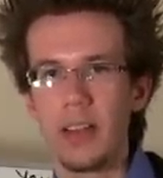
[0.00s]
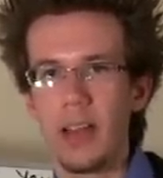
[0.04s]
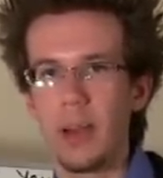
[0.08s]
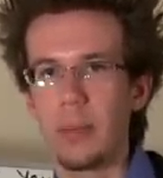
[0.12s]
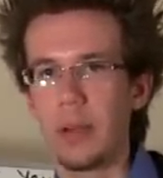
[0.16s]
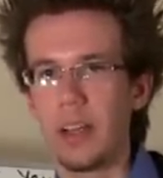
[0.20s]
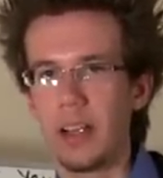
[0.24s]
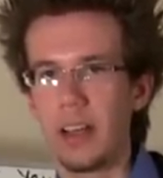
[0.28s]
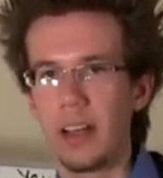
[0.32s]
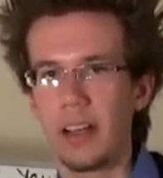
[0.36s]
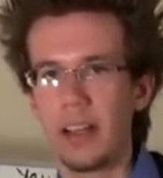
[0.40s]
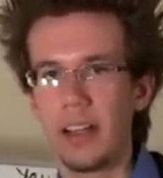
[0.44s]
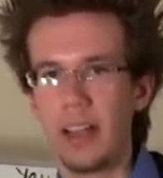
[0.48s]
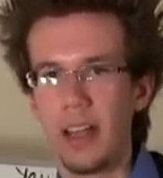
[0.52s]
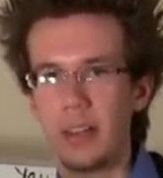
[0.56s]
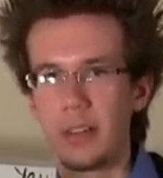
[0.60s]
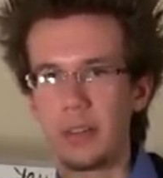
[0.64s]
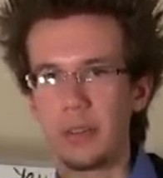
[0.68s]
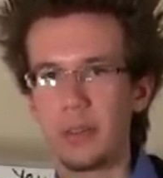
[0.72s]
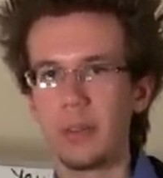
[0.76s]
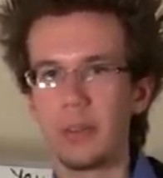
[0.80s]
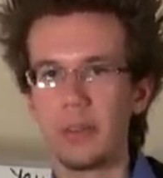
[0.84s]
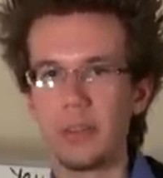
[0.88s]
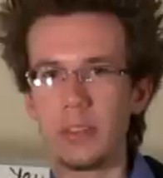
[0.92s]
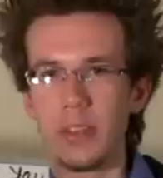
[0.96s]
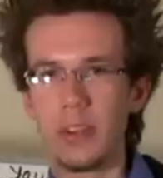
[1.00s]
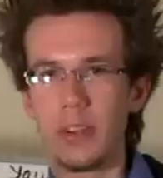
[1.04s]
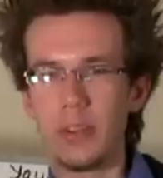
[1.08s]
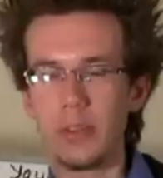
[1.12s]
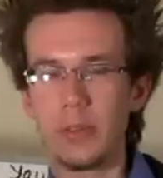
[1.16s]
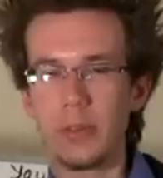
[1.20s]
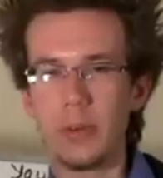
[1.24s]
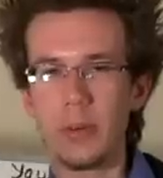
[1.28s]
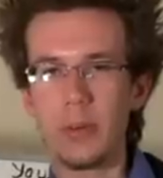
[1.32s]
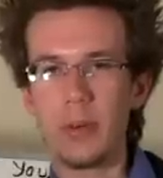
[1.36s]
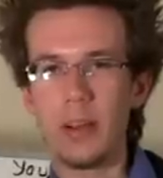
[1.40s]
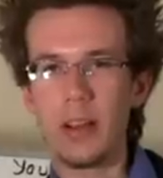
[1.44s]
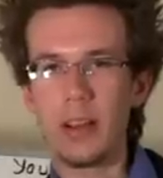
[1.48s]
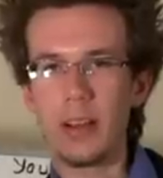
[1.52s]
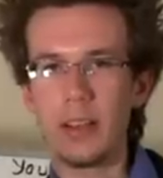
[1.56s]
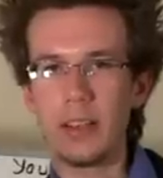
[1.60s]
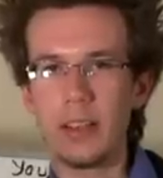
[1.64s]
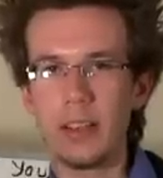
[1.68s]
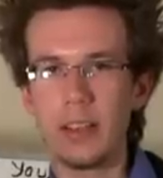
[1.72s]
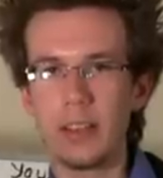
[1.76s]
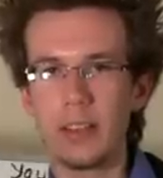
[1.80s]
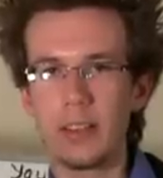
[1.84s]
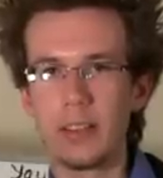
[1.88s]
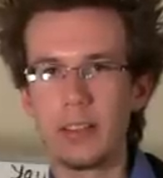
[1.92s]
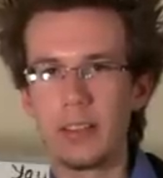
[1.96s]
Am I going to count a whole note for
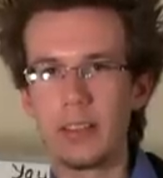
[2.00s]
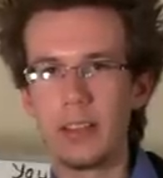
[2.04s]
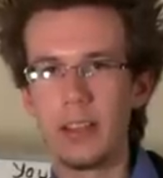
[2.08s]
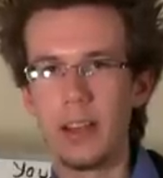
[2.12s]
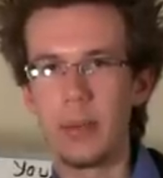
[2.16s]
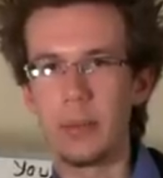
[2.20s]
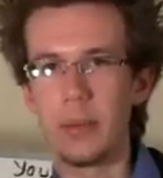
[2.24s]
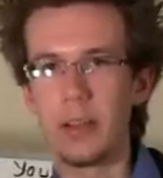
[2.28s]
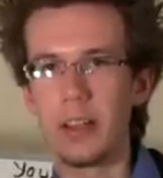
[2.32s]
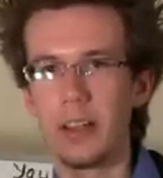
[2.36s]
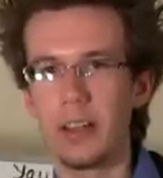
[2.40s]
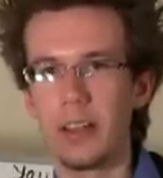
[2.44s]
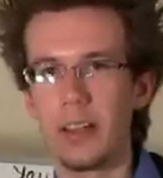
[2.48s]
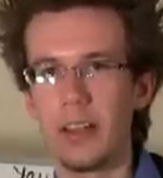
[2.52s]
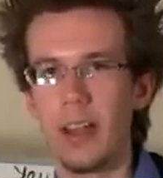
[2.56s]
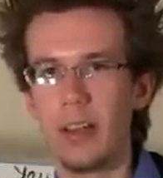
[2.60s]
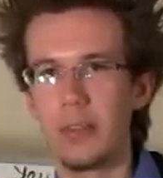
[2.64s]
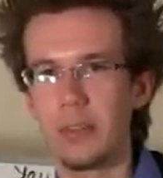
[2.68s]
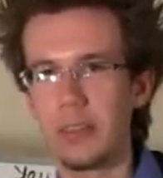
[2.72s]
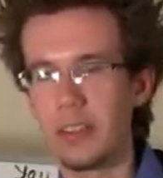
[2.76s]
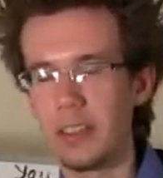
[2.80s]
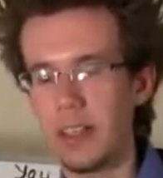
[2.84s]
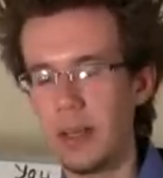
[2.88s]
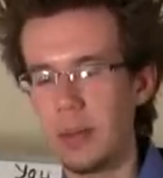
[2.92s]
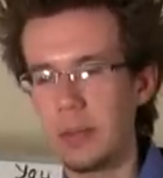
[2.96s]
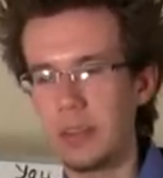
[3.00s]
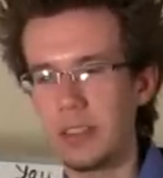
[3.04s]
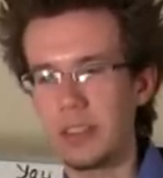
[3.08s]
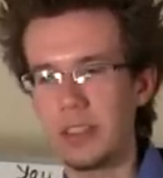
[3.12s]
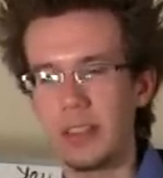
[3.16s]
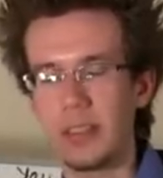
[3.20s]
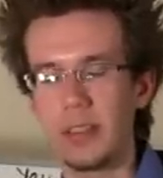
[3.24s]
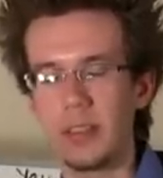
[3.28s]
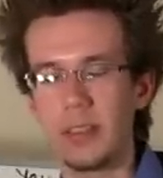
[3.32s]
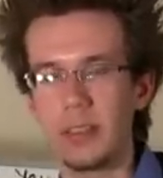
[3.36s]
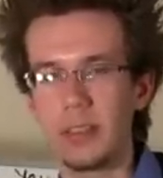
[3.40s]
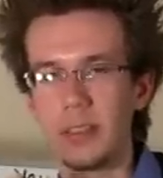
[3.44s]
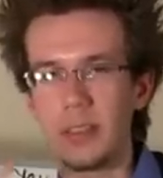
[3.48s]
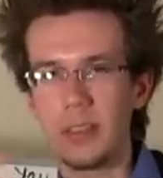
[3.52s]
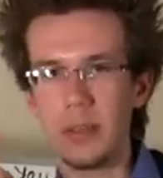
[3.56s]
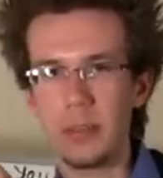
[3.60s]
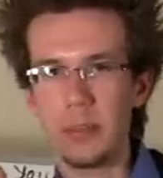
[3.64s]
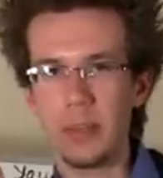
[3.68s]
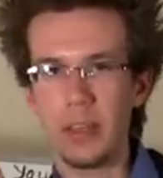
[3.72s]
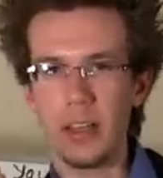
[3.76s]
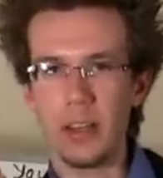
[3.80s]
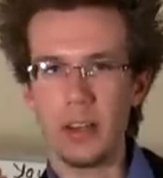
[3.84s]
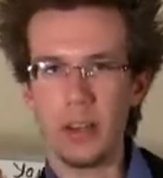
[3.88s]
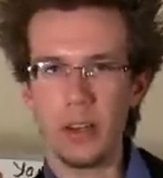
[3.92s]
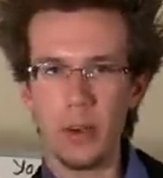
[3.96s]
1? Every time I see a whole note,
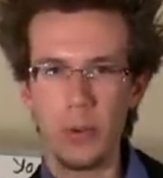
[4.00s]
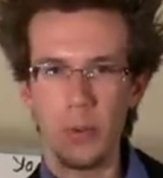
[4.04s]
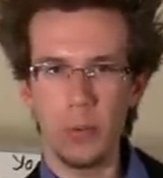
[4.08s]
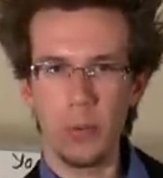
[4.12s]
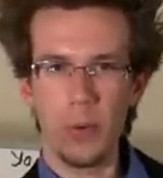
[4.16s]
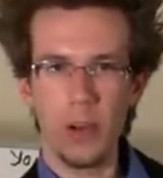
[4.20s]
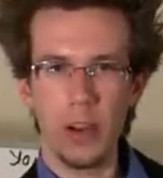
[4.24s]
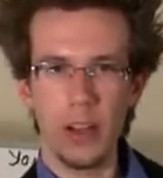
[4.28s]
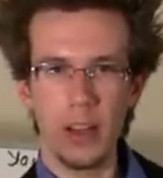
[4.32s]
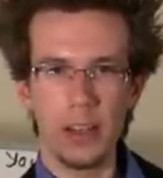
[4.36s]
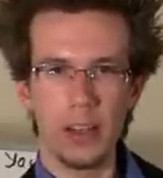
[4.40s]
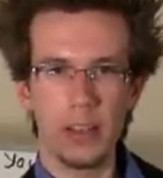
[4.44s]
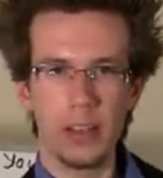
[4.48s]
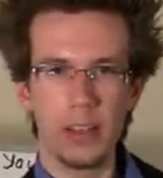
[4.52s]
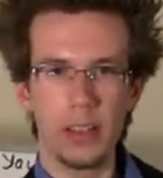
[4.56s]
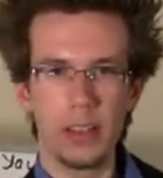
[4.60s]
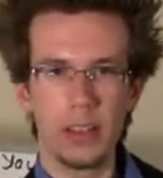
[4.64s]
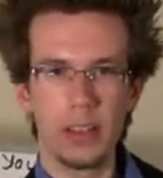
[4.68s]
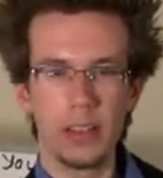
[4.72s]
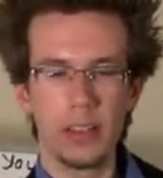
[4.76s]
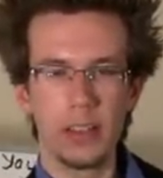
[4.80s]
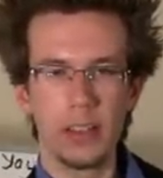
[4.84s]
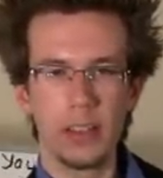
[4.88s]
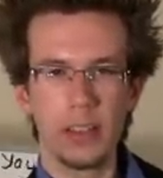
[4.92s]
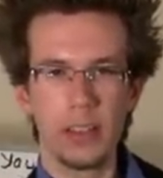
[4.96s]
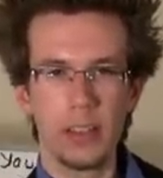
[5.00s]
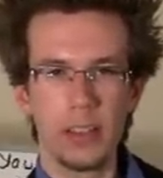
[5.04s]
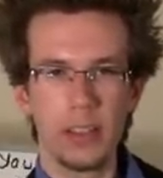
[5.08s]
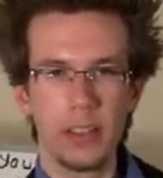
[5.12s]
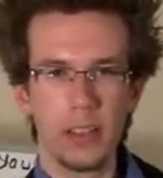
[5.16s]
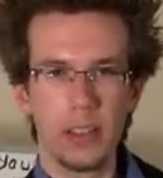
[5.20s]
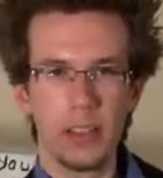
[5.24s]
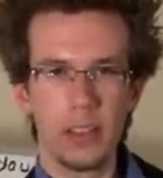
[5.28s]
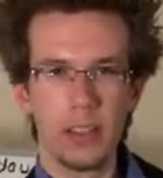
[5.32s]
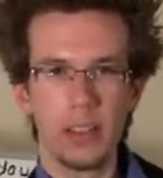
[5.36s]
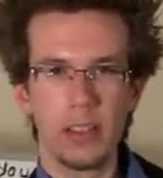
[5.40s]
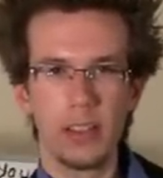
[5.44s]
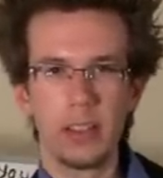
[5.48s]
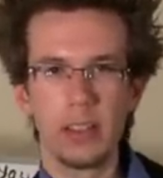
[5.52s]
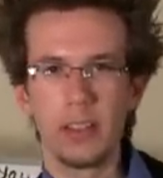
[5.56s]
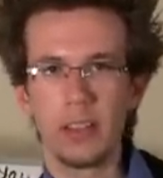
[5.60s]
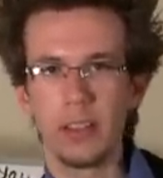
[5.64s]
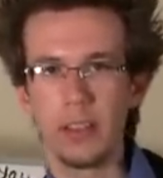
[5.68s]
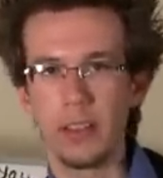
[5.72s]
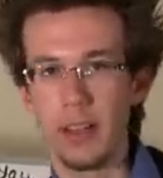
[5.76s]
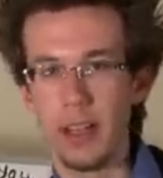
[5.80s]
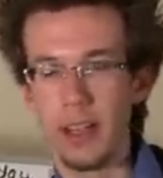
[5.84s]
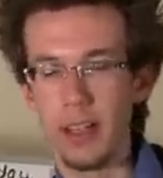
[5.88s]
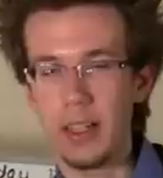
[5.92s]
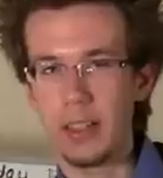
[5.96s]
am I going to go 1?
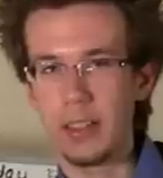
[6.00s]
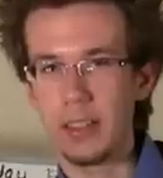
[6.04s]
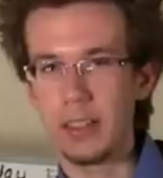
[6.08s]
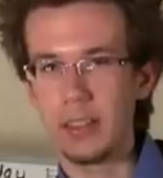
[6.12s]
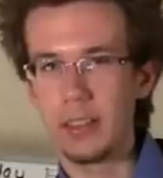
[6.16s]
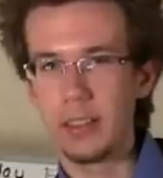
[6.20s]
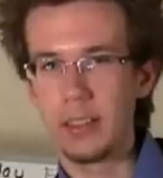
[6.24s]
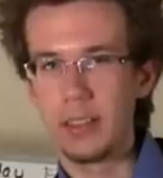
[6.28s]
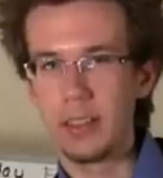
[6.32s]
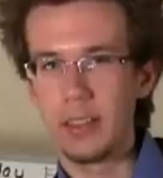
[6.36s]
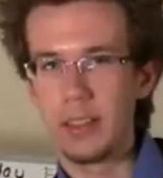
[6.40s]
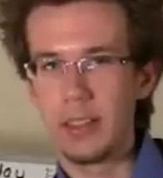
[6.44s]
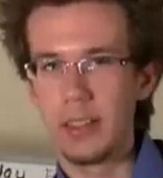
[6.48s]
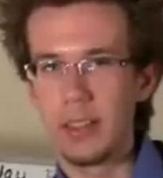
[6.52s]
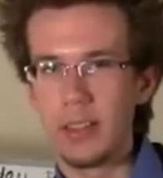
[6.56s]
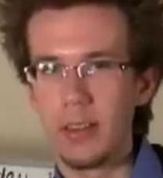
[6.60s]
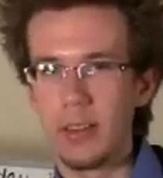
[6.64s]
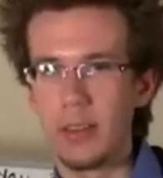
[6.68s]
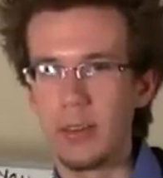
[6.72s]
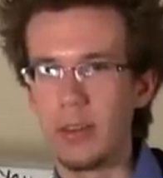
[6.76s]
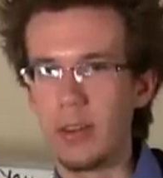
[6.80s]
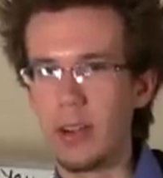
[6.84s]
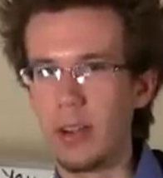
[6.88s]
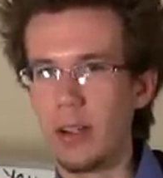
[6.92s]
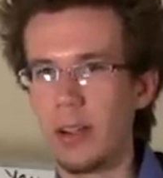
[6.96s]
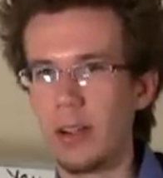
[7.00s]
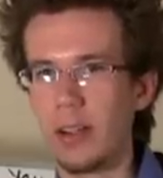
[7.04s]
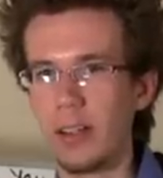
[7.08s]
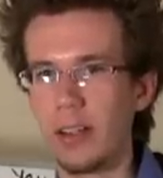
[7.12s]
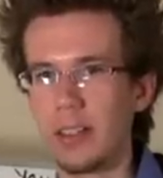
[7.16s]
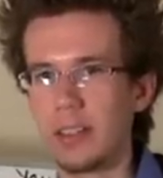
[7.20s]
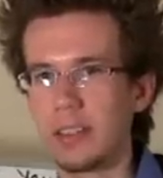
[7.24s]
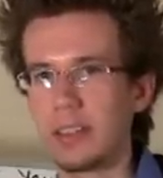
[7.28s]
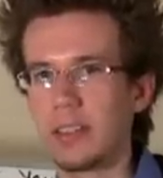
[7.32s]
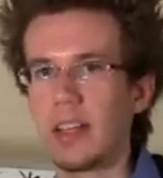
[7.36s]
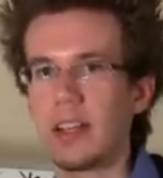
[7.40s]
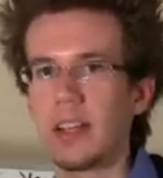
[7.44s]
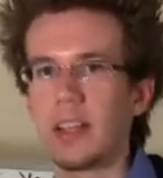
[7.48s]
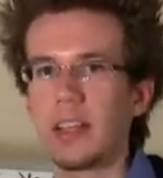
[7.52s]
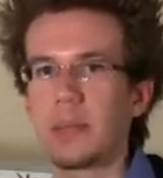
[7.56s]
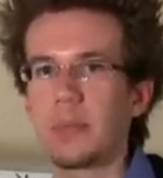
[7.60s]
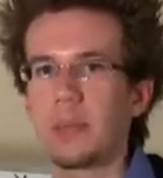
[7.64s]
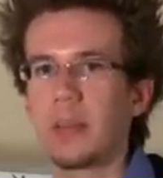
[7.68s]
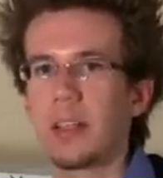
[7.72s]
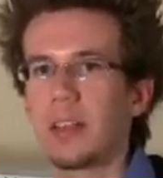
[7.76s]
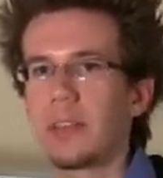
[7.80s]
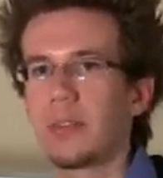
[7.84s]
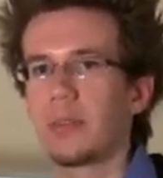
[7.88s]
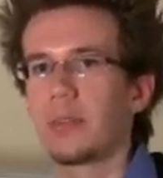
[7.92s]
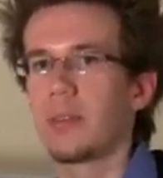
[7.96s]
Right? Or is that going to
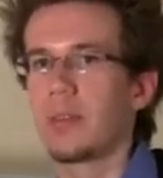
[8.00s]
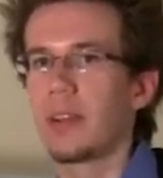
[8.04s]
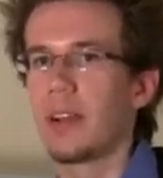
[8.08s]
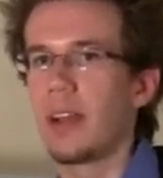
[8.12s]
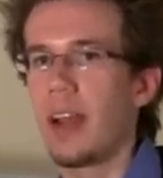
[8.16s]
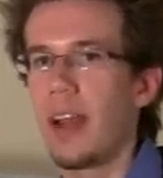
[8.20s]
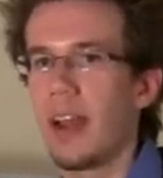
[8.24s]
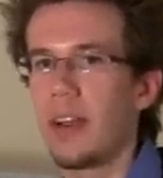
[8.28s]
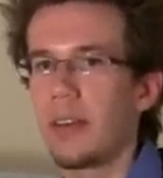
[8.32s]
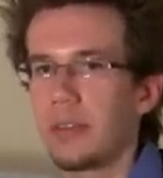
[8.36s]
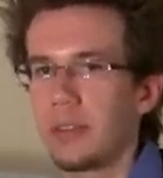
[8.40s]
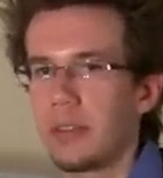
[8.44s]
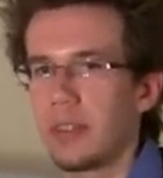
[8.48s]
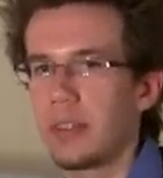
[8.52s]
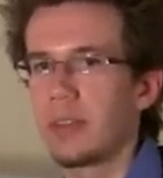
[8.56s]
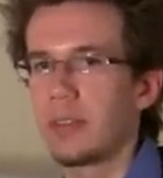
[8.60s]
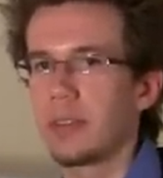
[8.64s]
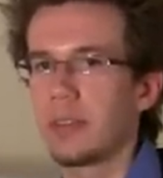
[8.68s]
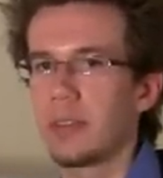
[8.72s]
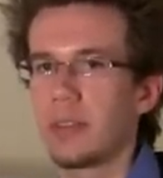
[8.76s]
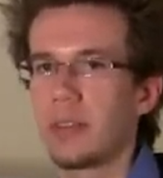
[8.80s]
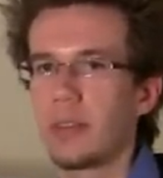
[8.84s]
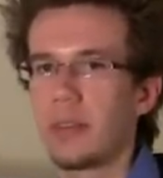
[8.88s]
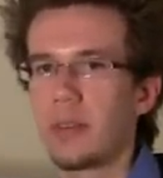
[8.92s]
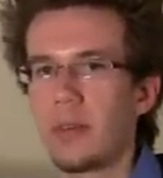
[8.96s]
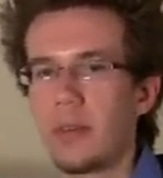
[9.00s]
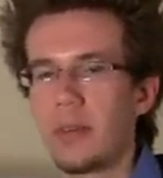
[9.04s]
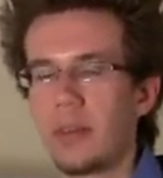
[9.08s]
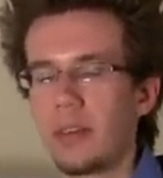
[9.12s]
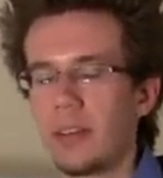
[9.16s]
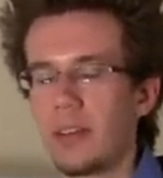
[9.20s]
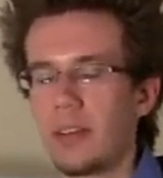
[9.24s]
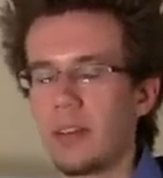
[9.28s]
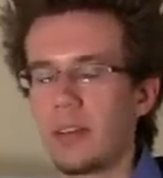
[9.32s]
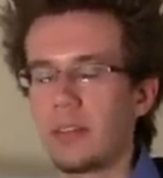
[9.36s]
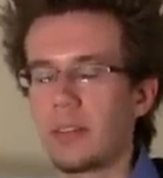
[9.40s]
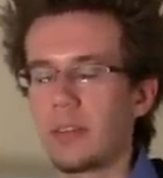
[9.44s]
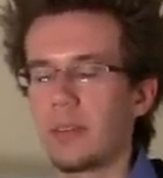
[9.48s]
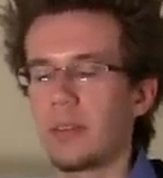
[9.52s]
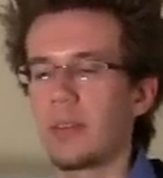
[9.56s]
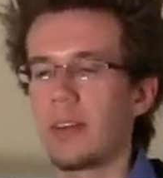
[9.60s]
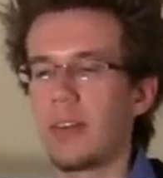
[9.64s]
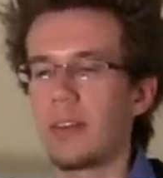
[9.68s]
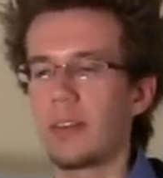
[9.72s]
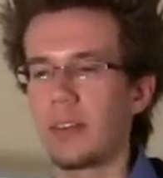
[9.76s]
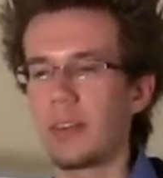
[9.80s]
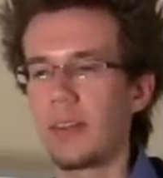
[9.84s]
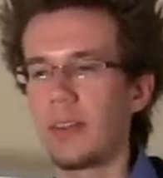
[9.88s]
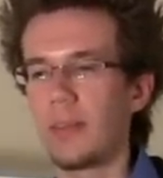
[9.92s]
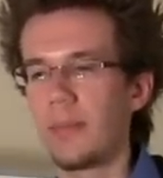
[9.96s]
be for a half note or a quarter note or
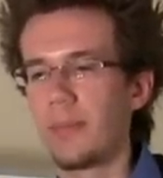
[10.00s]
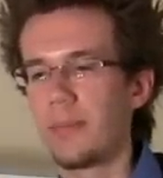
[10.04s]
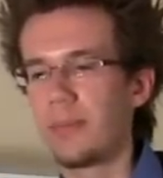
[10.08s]
whatever?